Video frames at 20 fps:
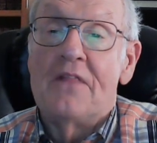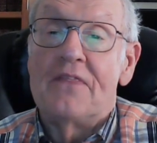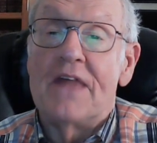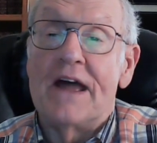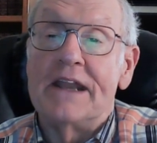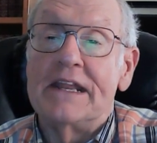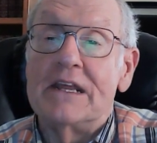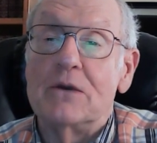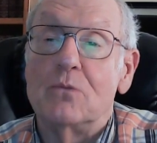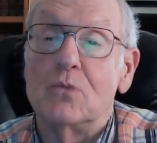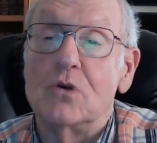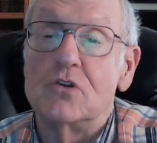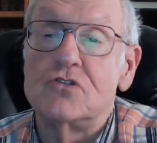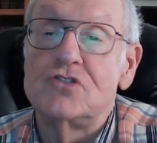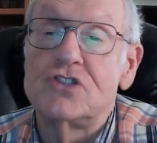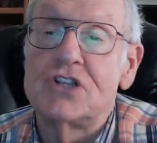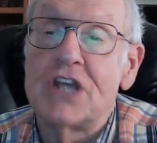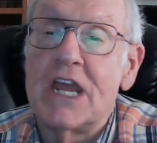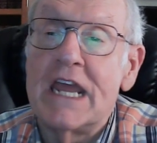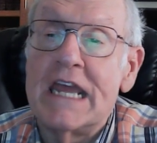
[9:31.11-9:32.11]
that it will
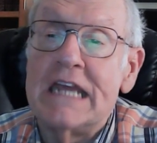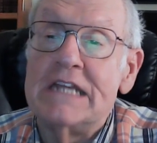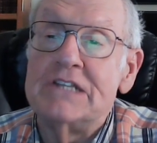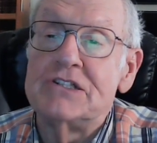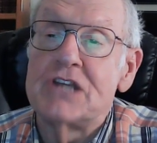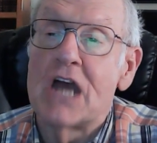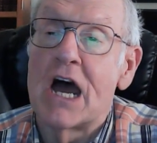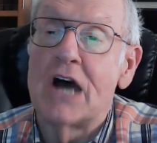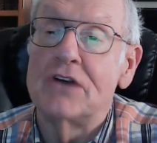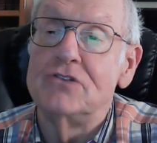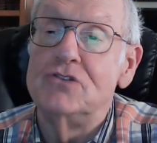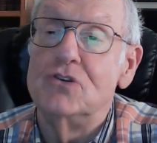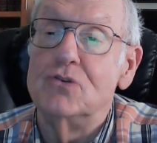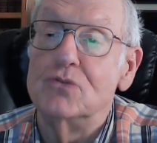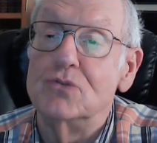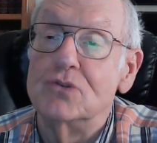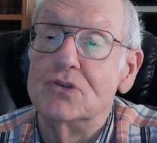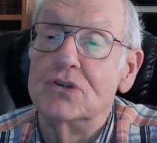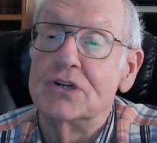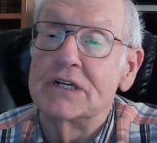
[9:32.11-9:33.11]
change how
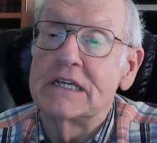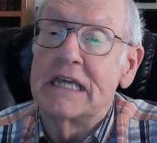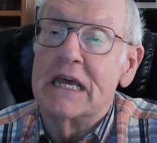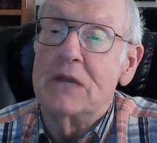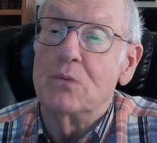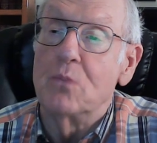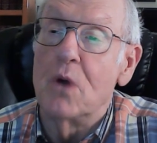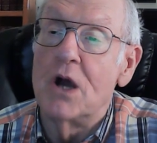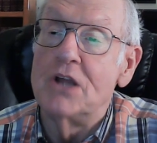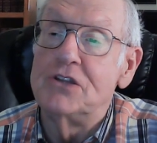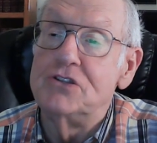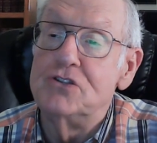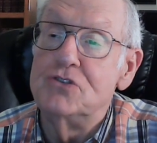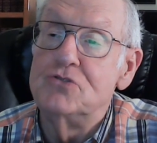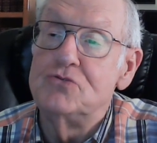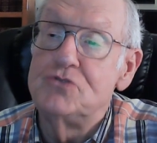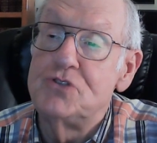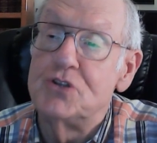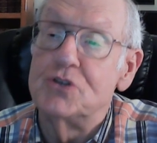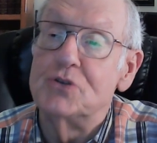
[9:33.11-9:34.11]
you look at what
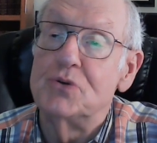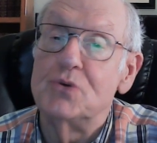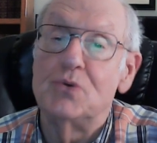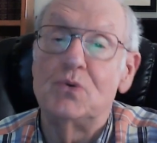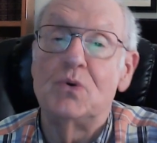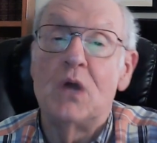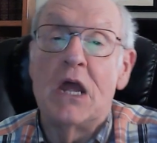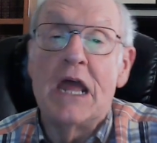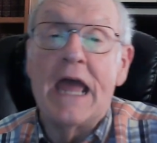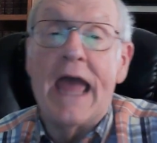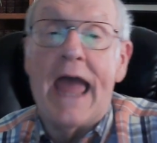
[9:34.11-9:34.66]
you do